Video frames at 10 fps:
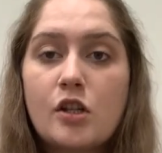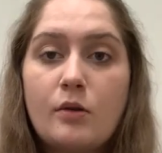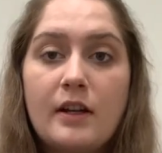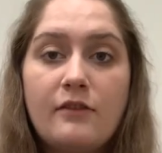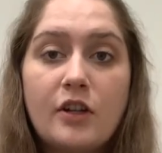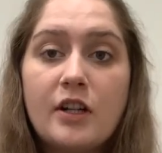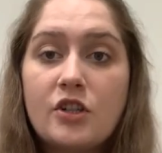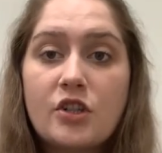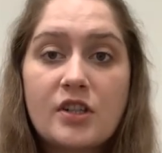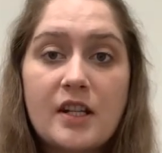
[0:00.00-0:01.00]
so if you're
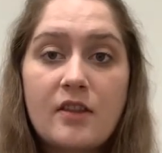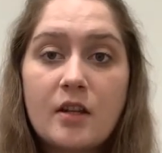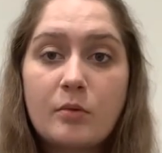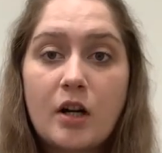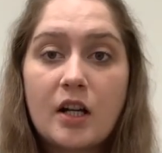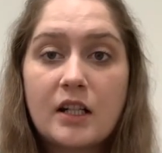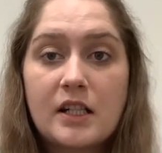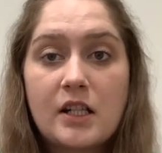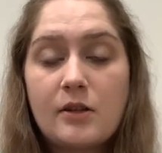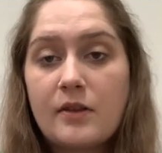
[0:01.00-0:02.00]
interested in the
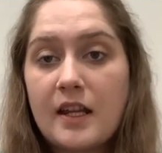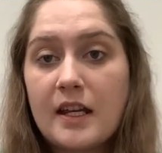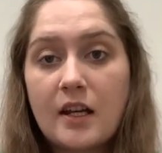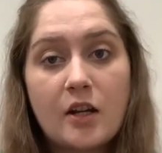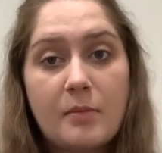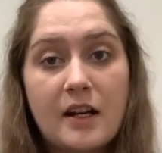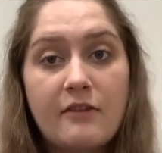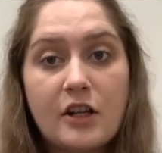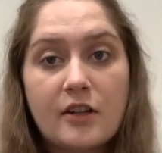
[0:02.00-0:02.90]
product and you think it could benefit